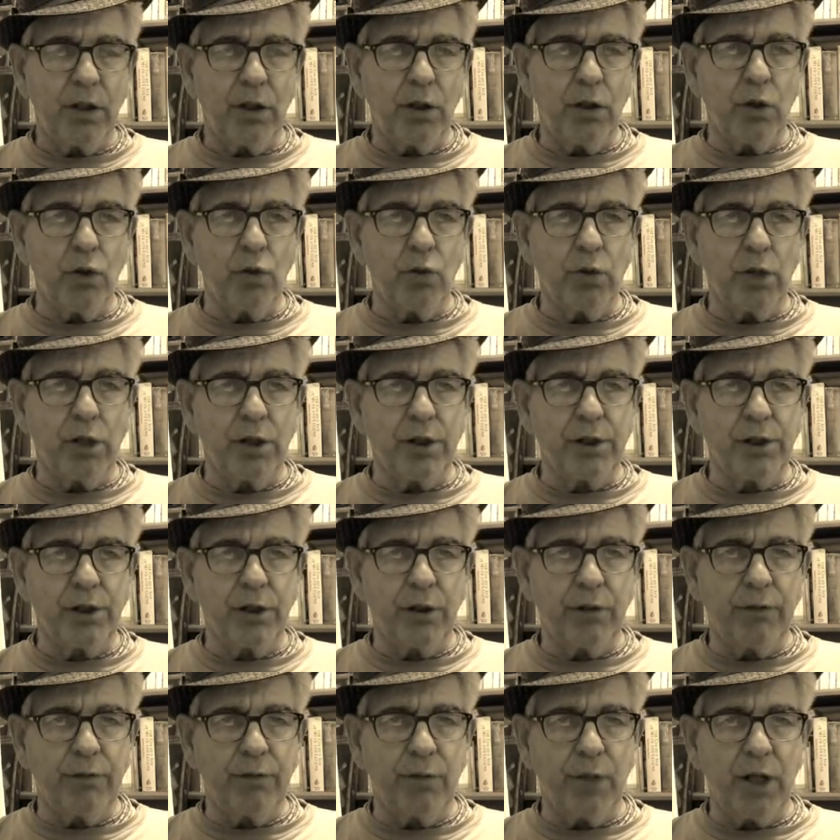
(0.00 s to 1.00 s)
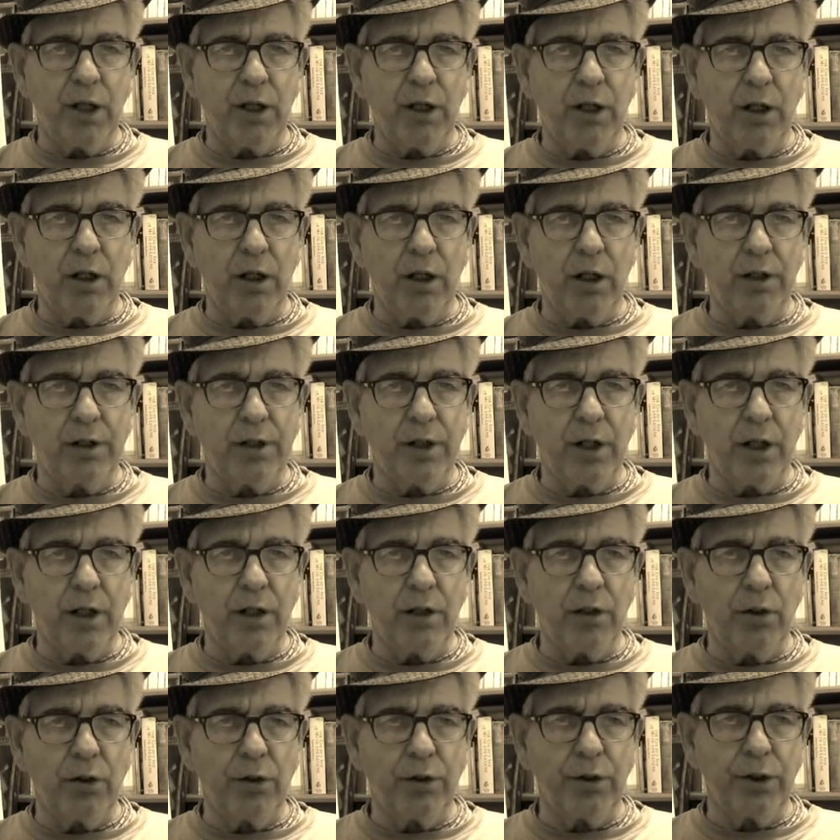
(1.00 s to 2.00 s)
O Russia of my heart,
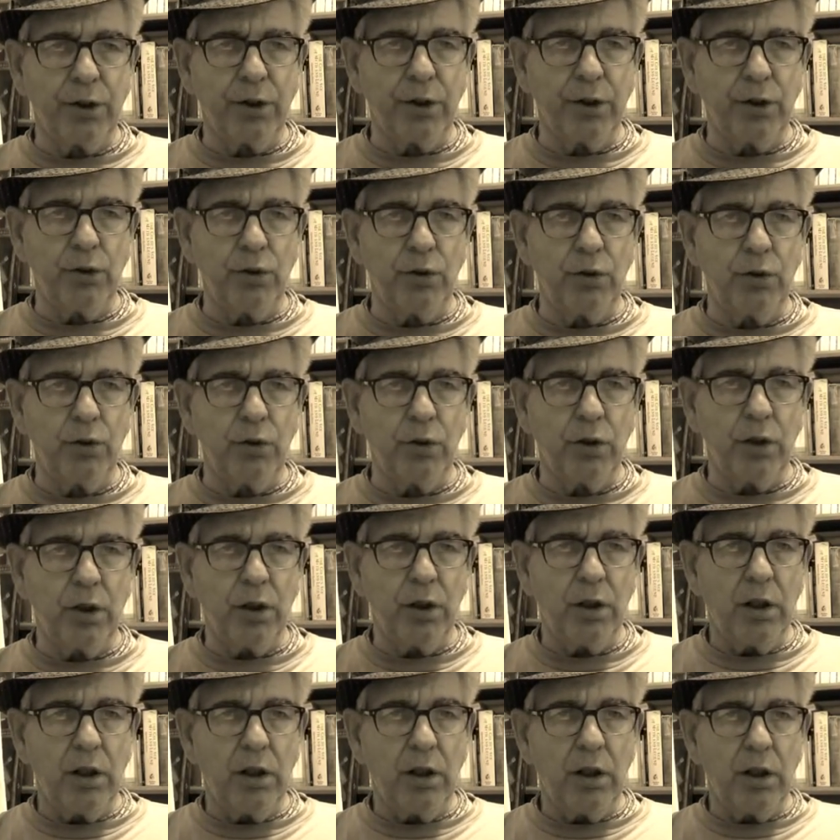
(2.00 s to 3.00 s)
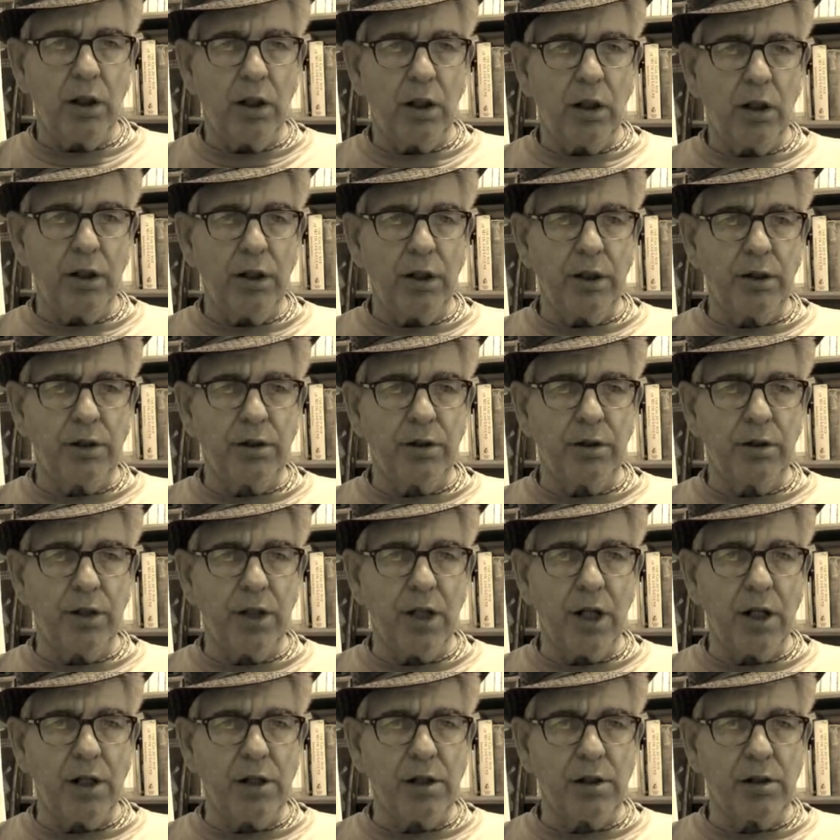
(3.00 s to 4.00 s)
I know that you are
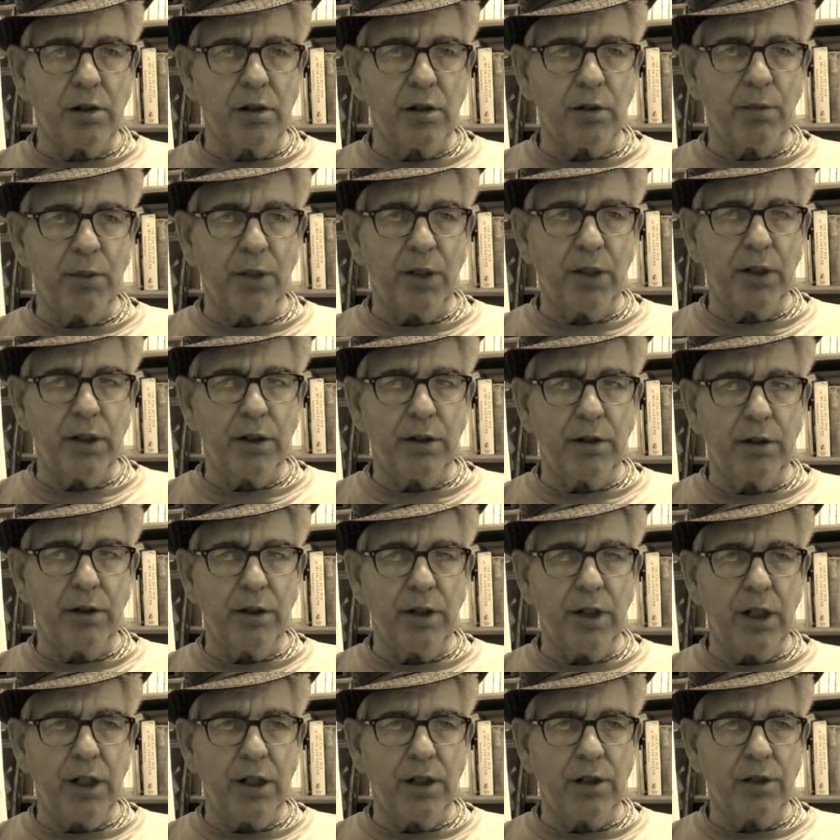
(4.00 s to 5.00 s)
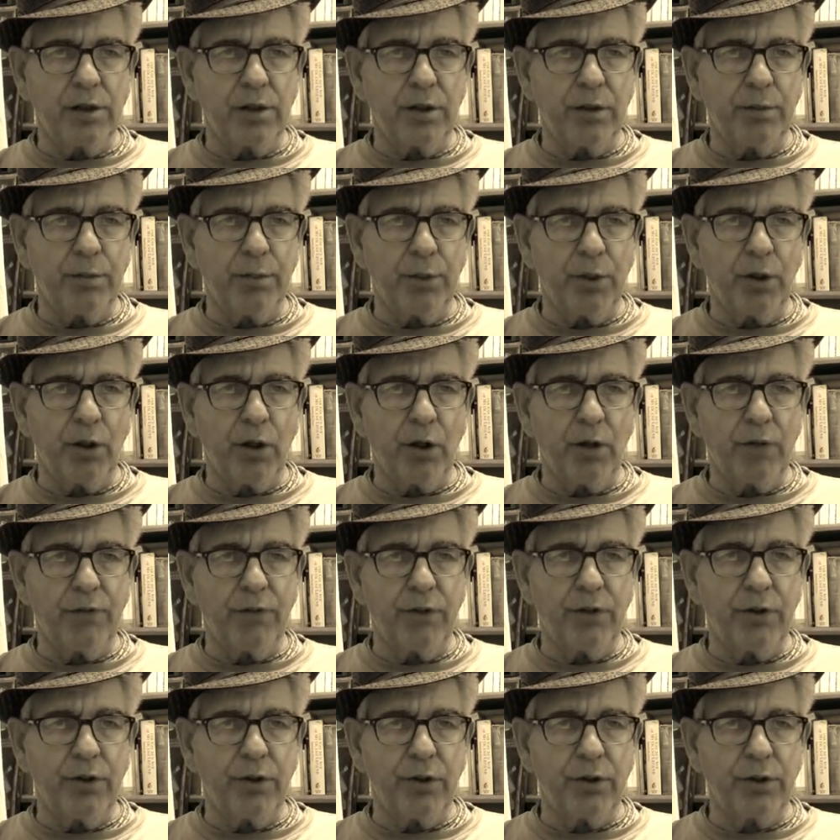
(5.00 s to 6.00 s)
international by inner nature, but
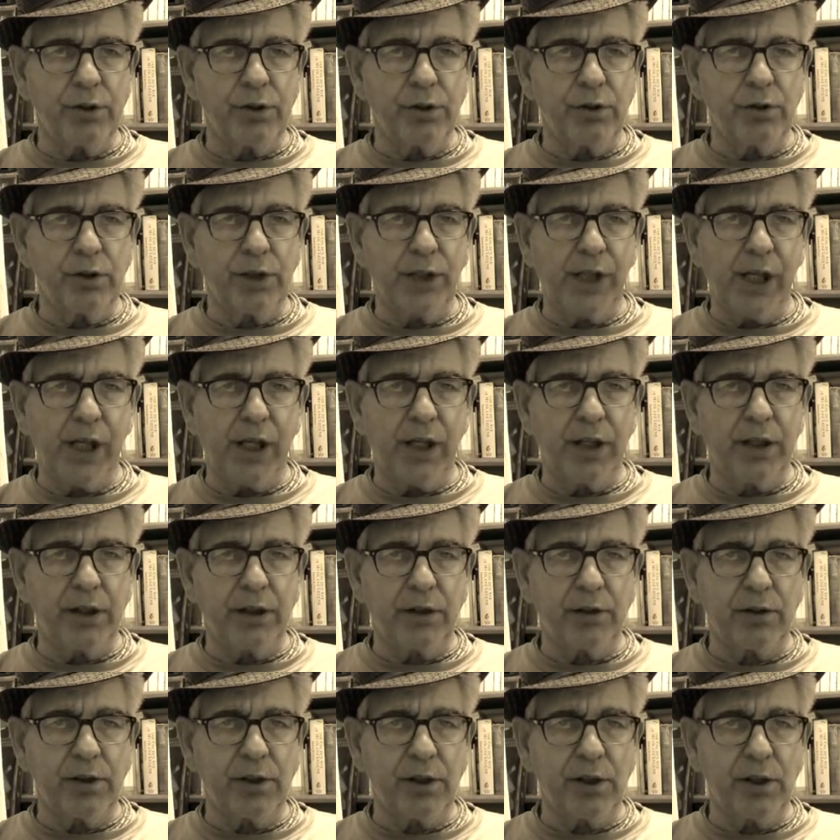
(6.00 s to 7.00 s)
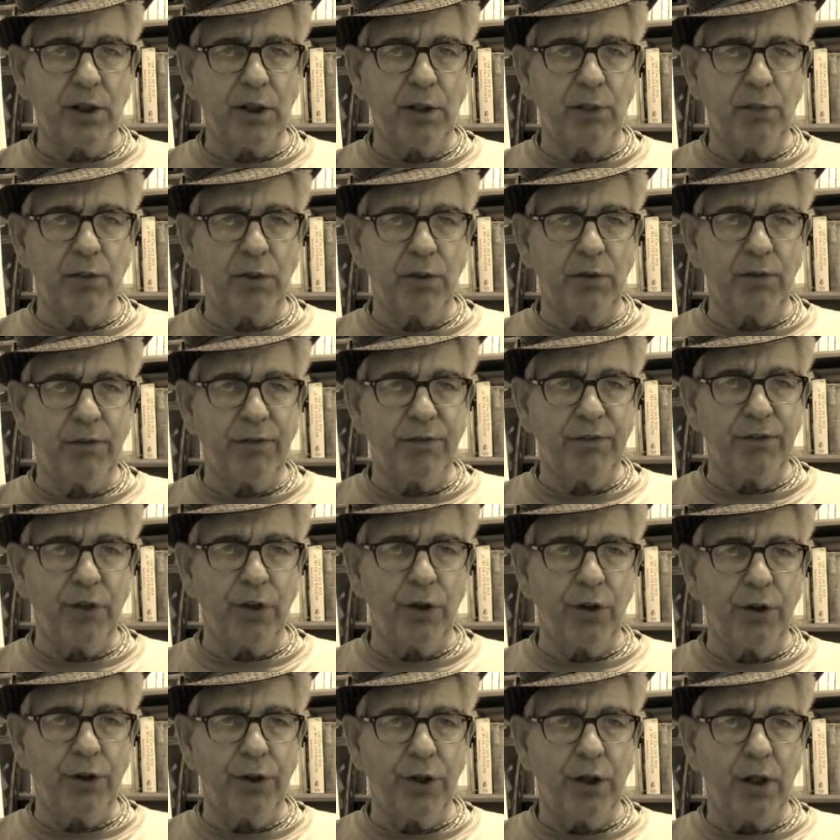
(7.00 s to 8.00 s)
often those whose hands are steeped in
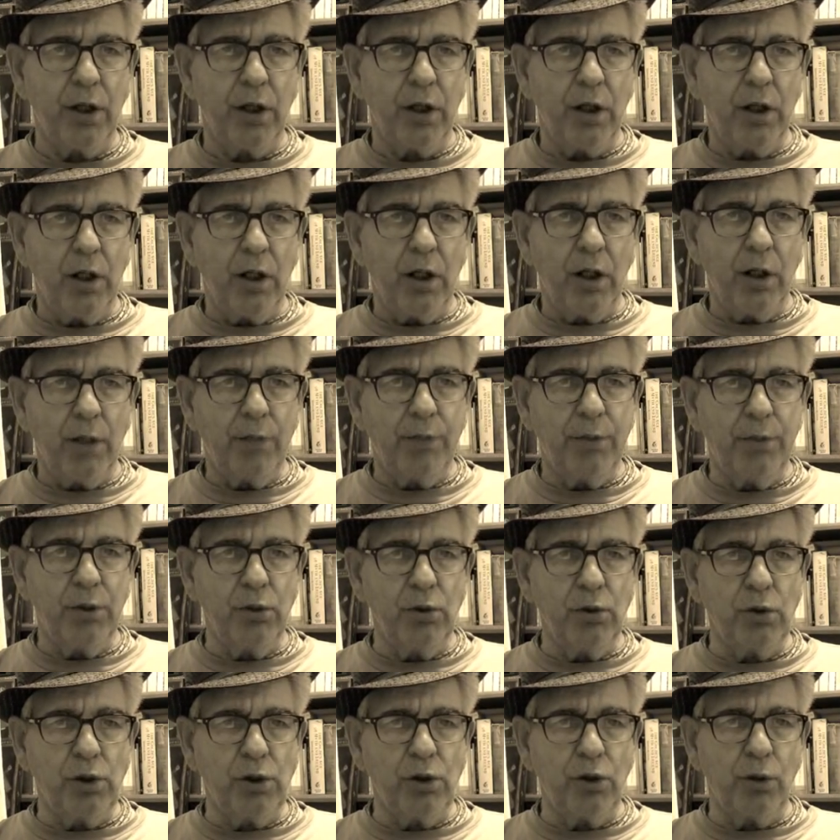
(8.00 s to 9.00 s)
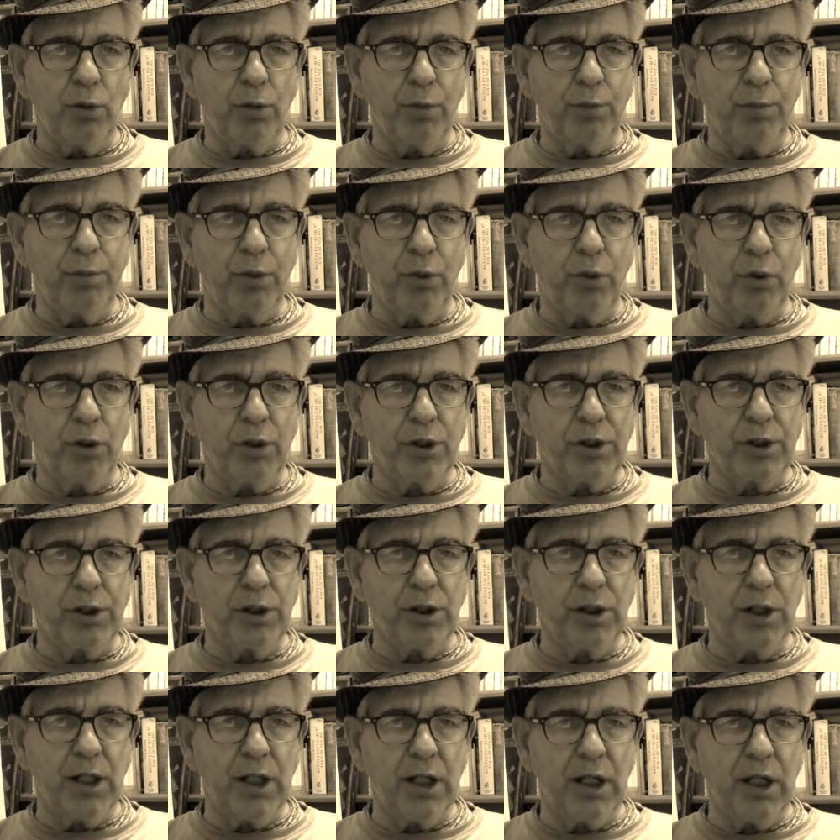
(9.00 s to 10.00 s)
filth abused your
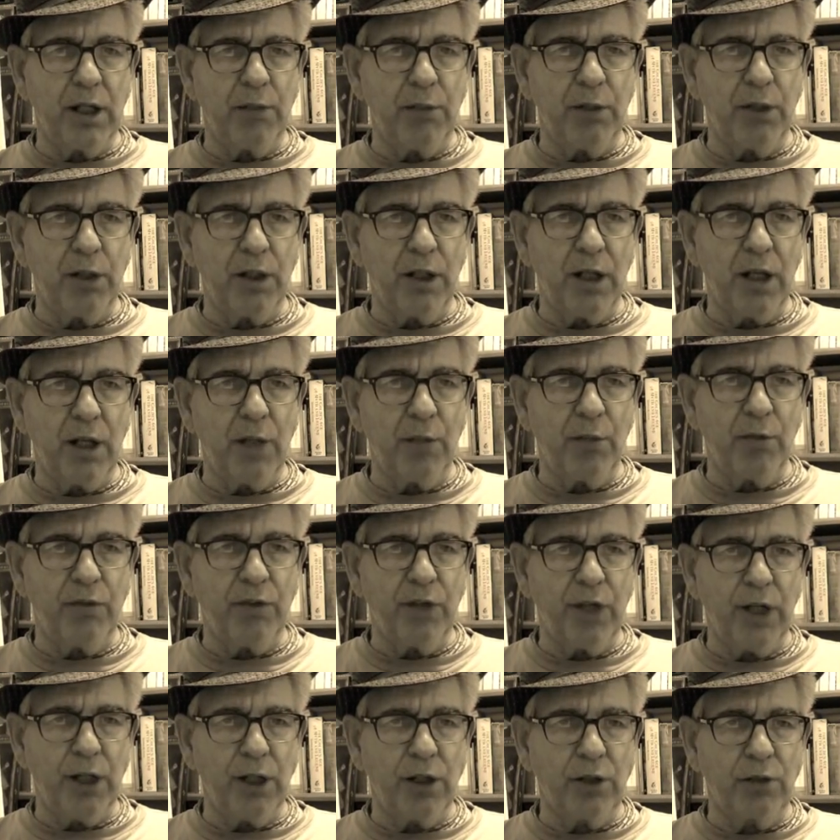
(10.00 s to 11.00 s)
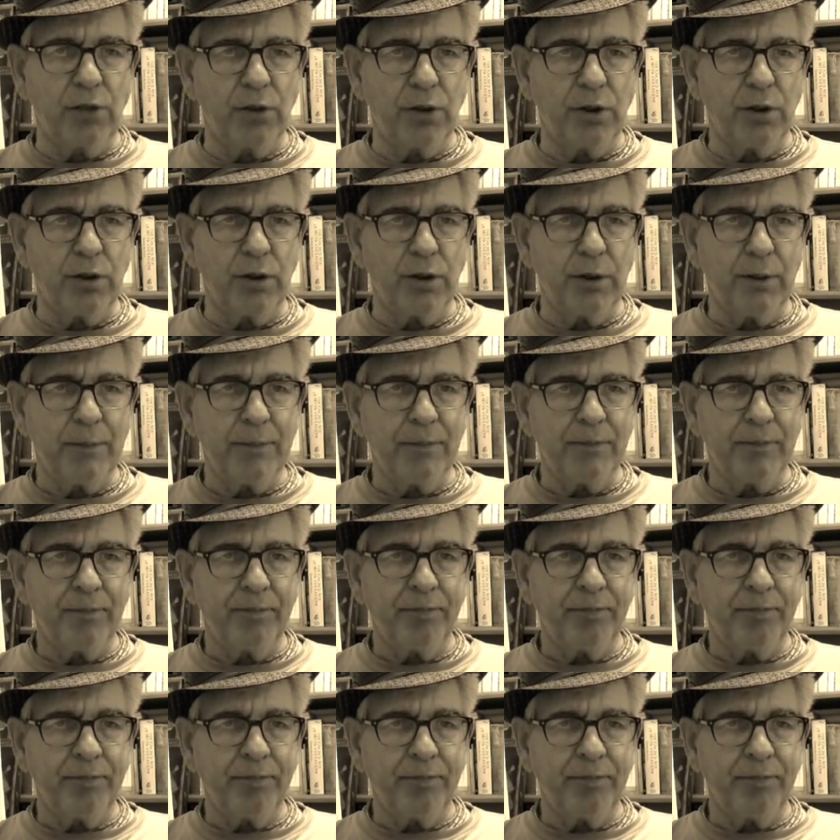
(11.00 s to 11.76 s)
purest name and name of hatred.